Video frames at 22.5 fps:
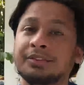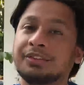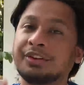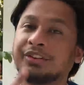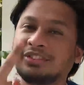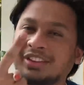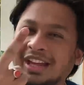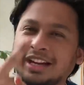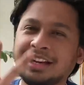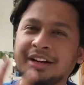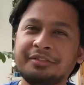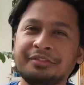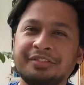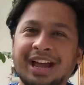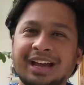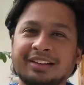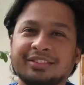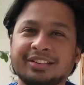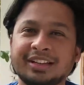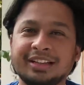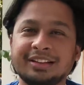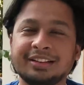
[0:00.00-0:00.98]
The second
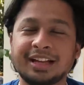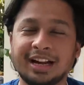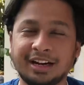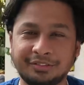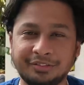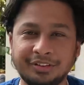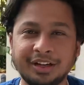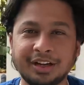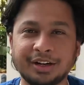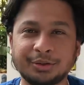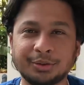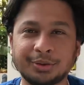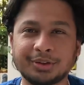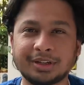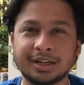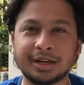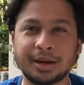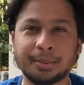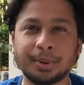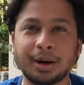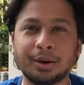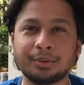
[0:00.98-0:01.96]
vaccine that we are
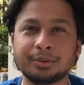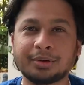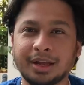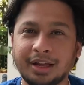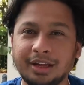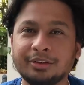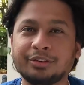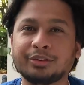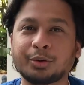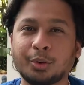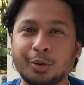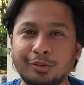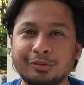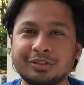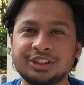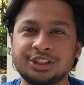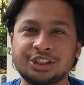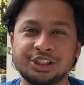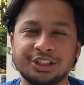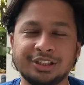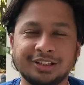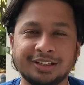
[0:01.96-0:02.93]
talking about is
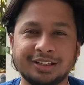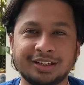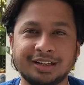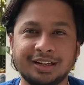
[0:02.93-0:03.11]
COVISHIELD.